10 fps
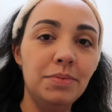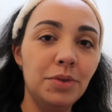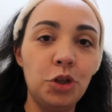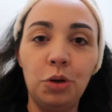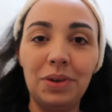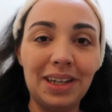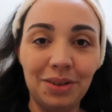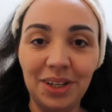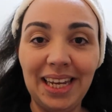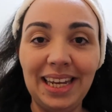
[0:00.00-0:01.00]
shortbread
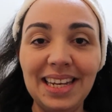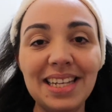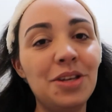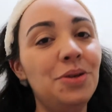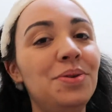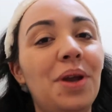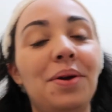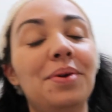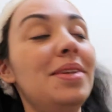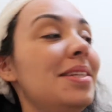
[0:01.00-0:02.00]
cookies, who
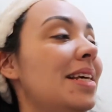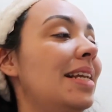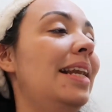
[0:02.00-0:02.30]
knows?